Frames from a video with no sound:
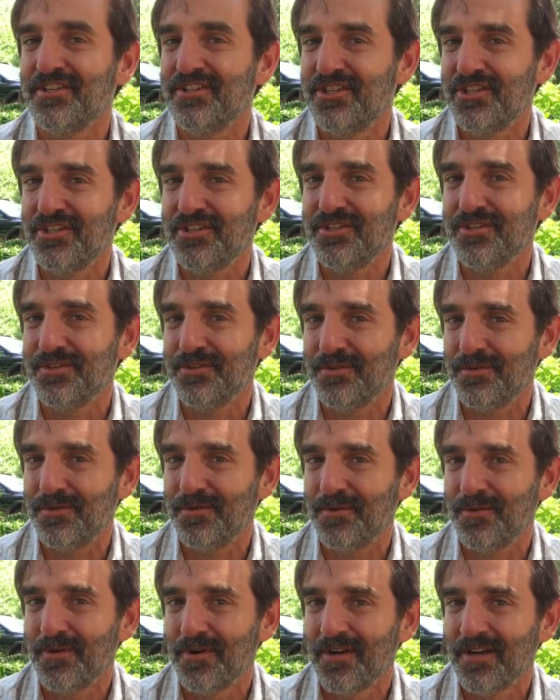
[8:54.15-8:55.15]

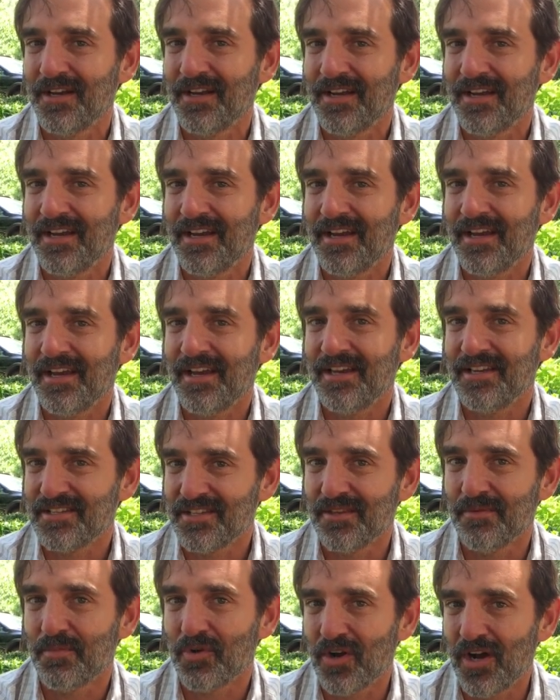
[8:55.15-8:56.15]
do, is
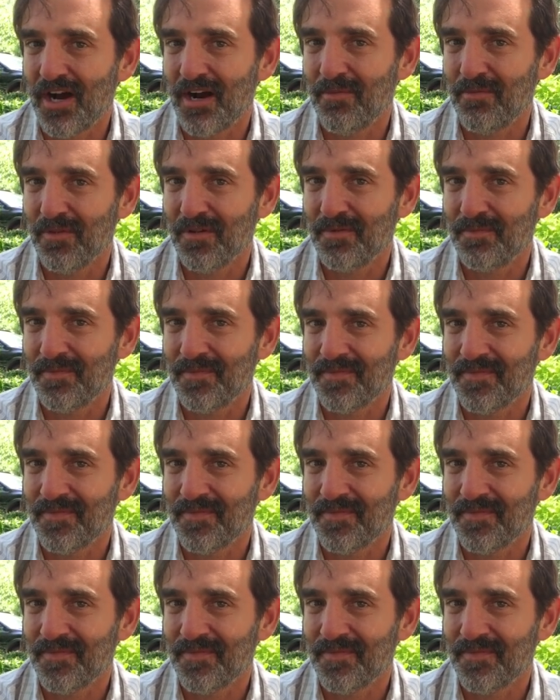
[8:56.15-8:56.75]
the problem.